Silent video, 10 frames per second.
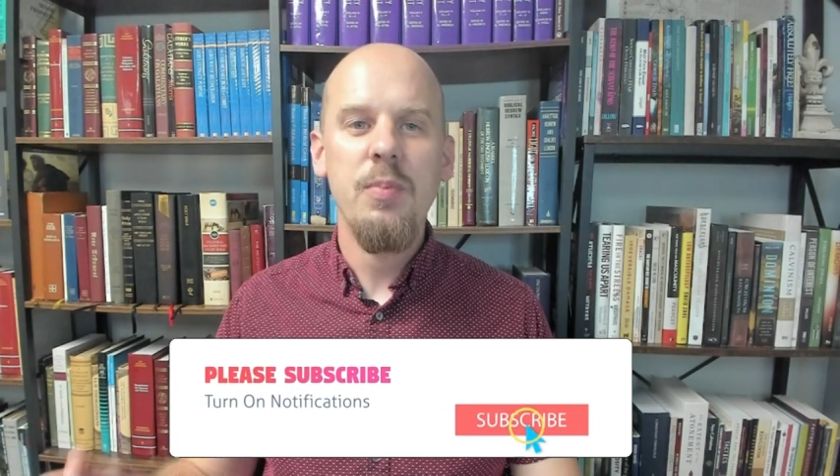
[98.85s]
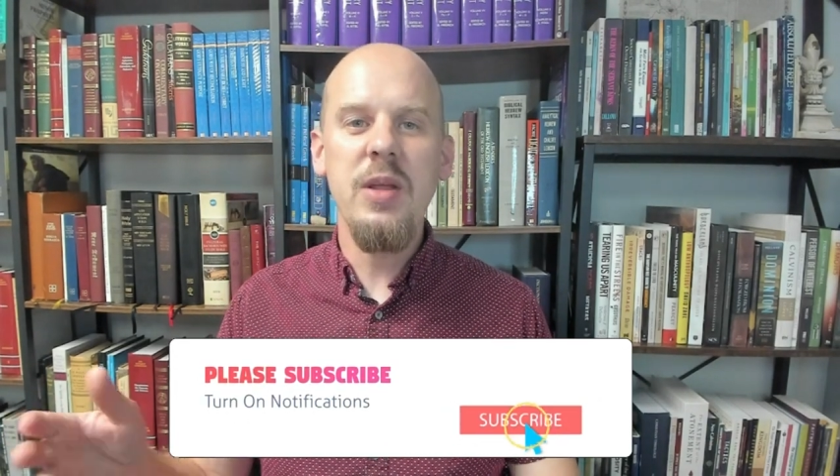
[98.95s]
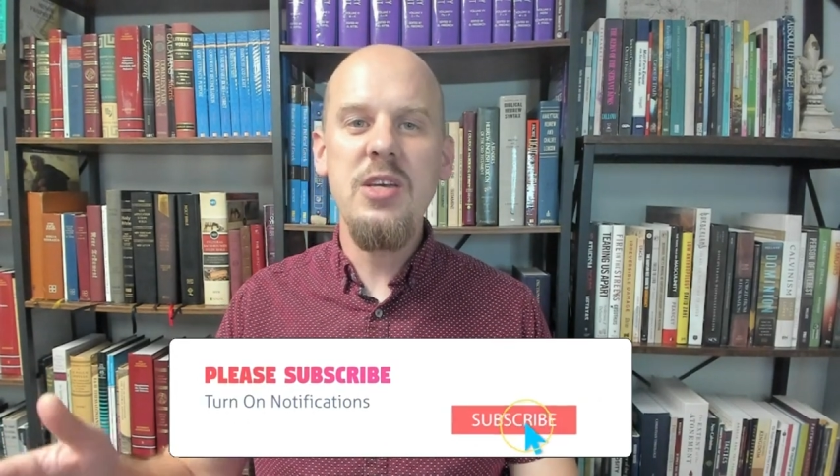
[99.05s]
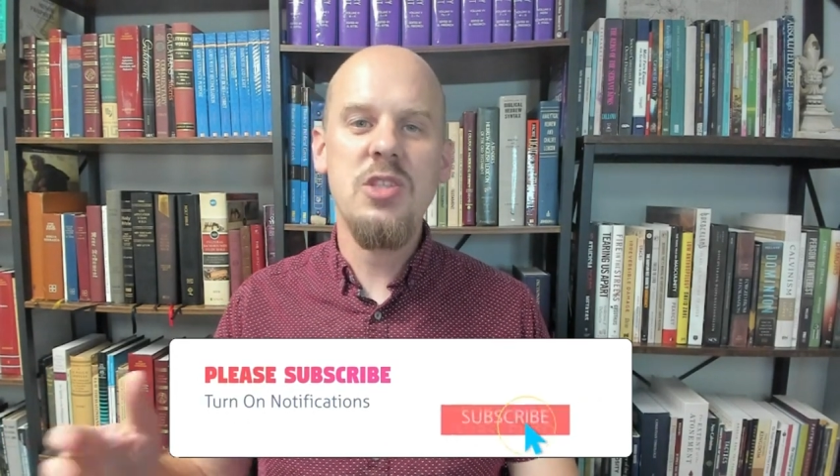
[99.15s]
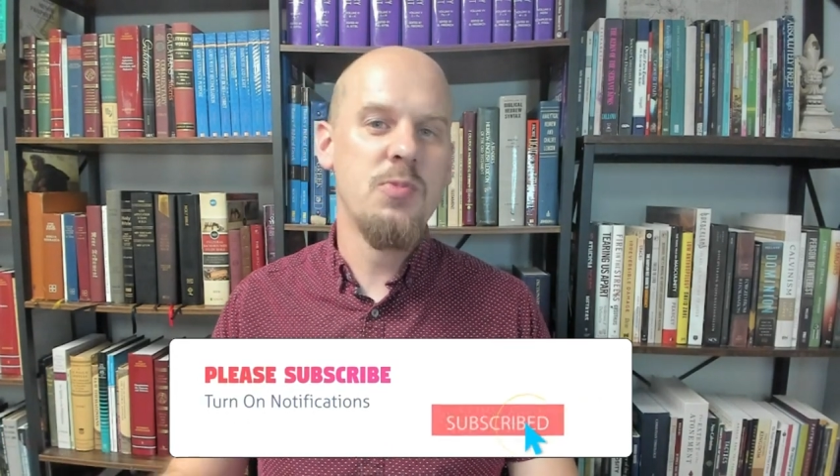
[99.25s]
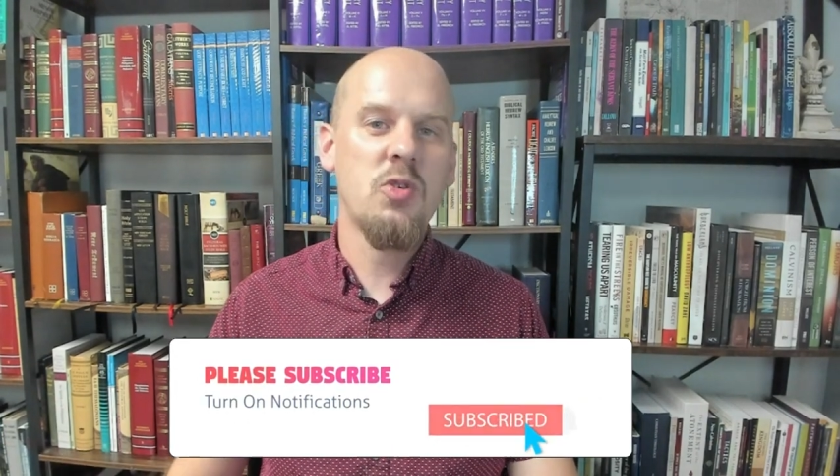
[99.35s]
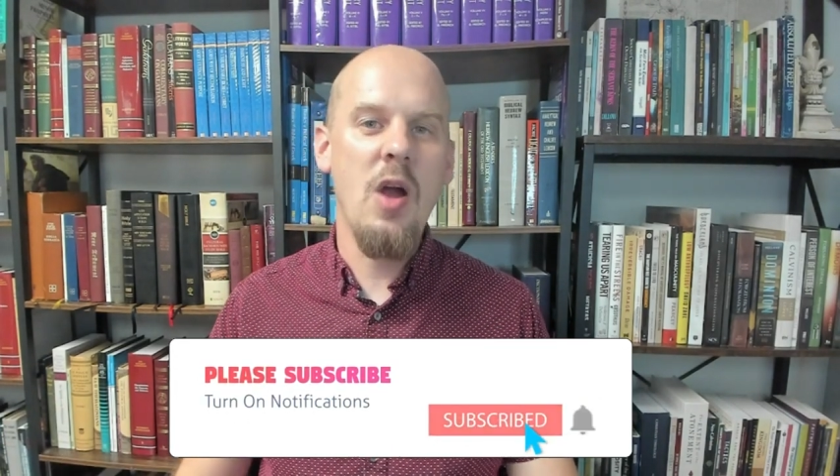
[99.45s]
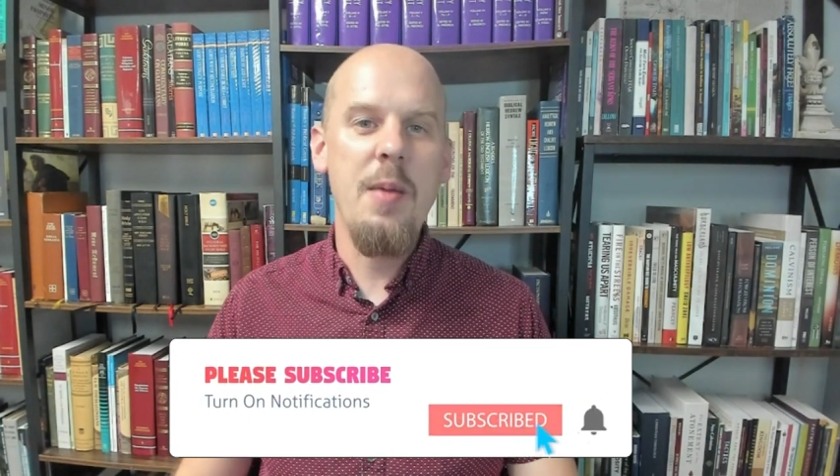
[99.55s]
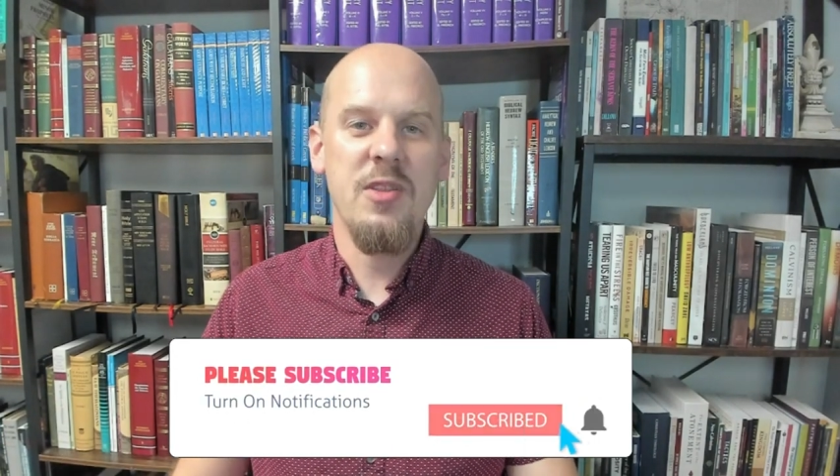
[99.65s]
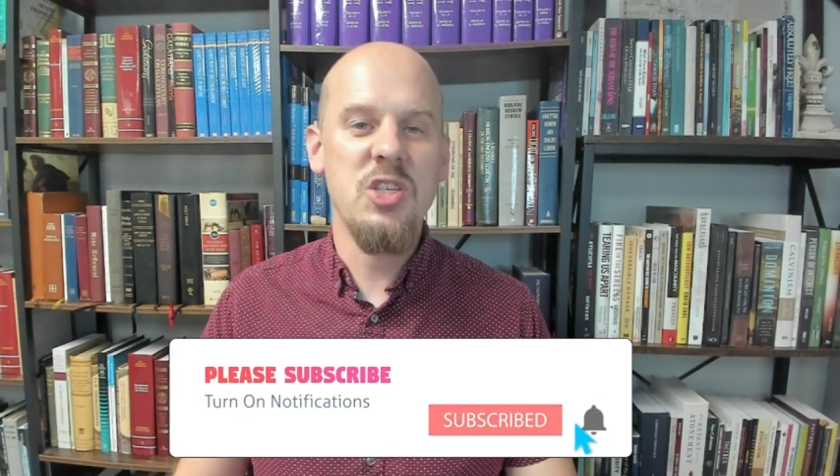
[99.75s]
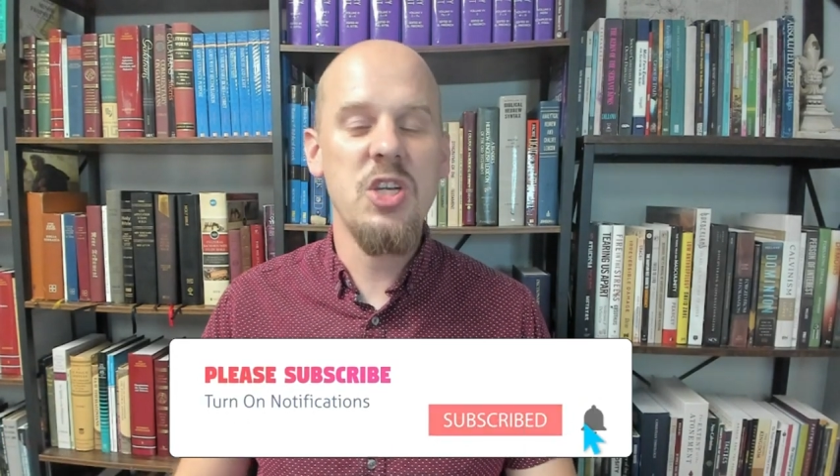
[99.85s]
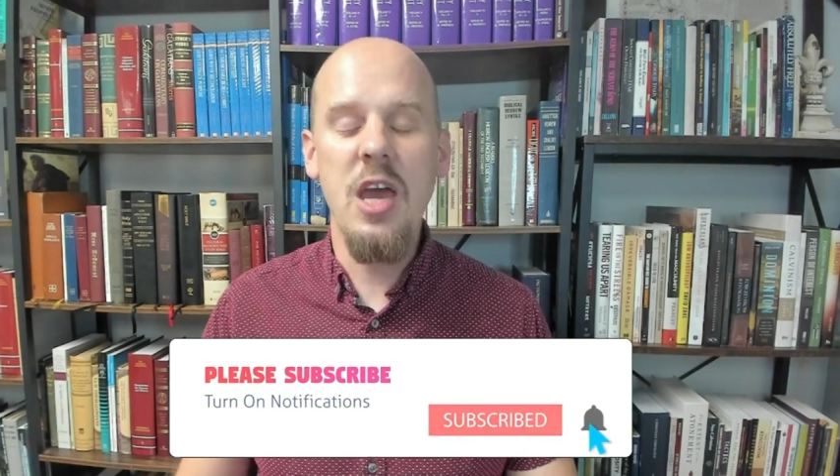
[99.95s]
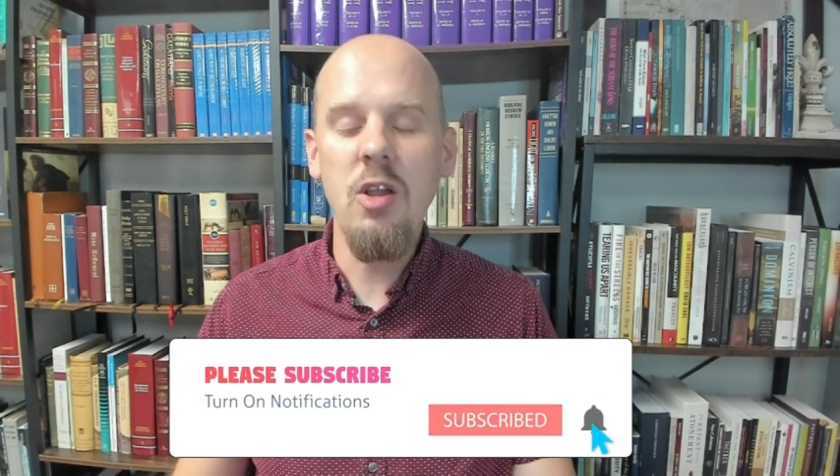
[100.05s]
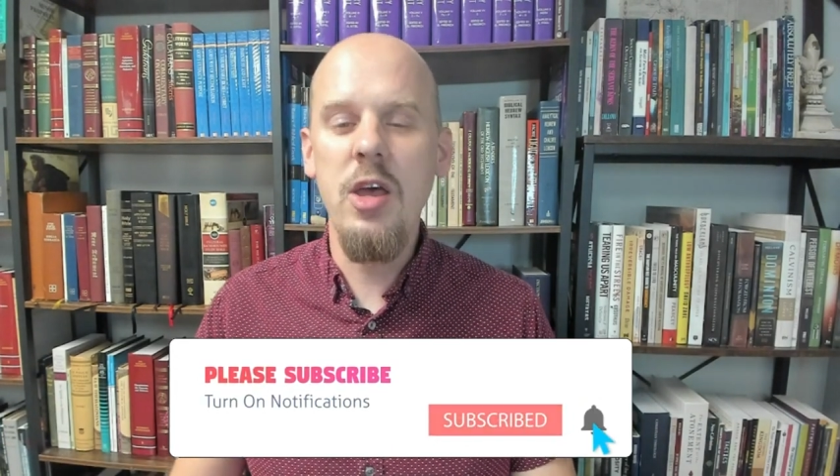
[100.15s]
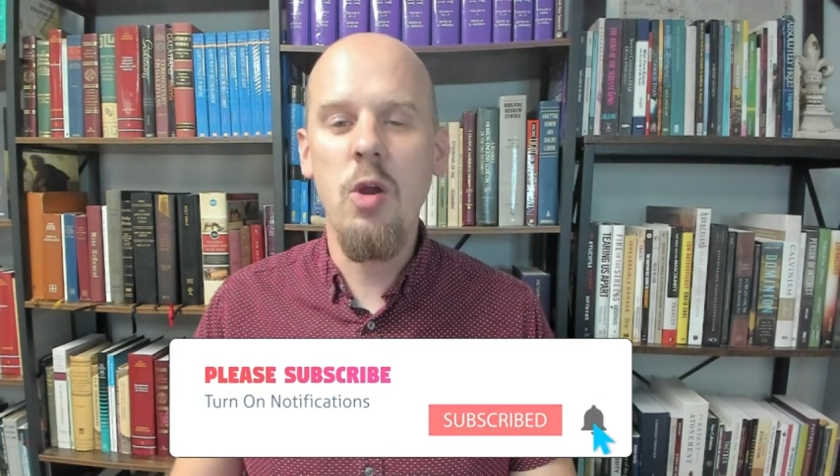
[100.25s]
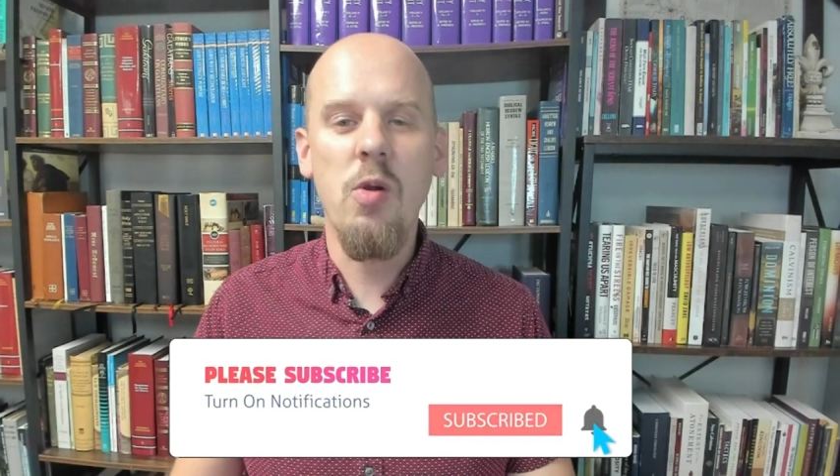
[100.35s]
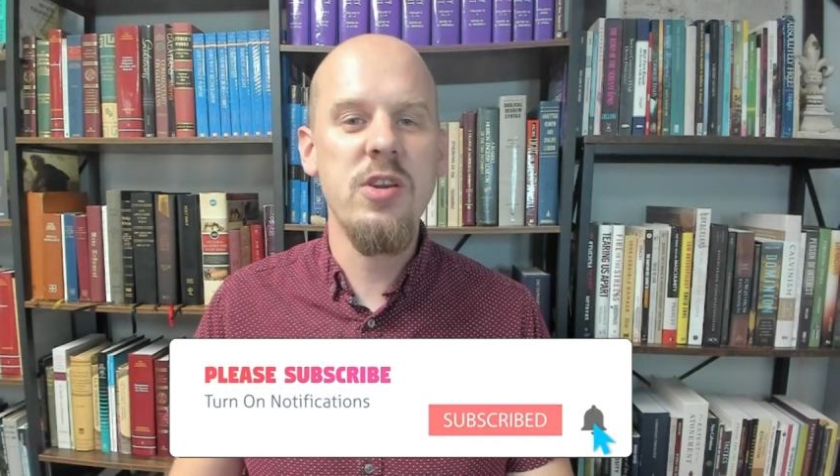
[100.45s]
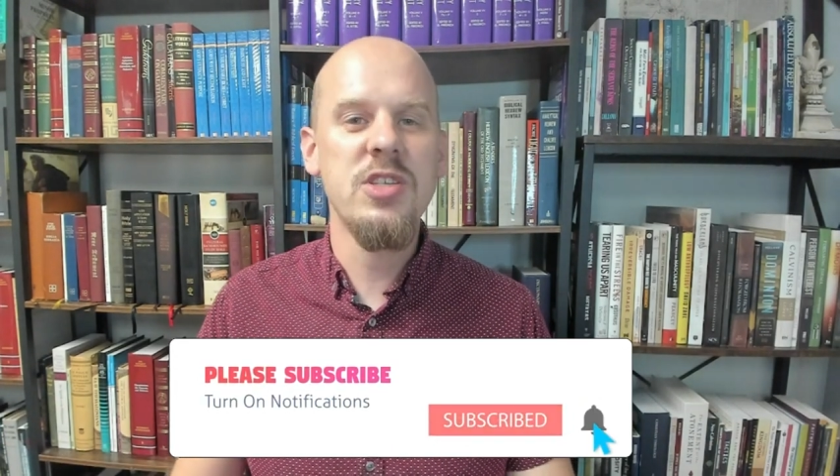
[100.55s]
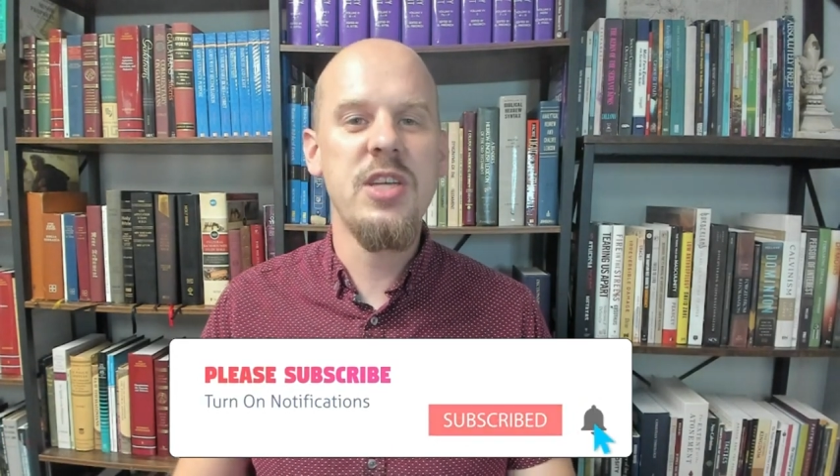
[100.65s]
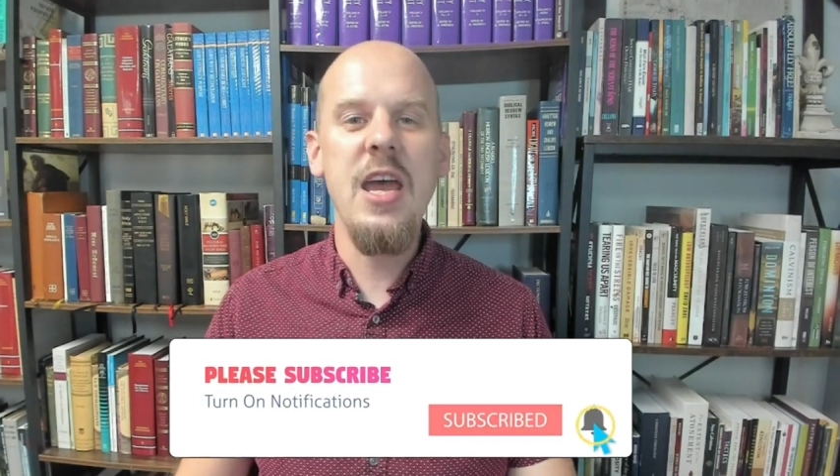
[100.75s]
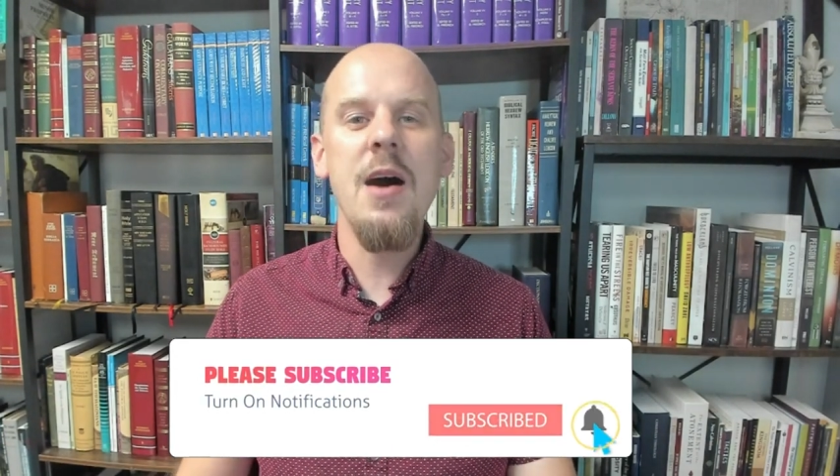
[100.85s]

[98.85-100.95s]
please subscribe to the channel in order to stay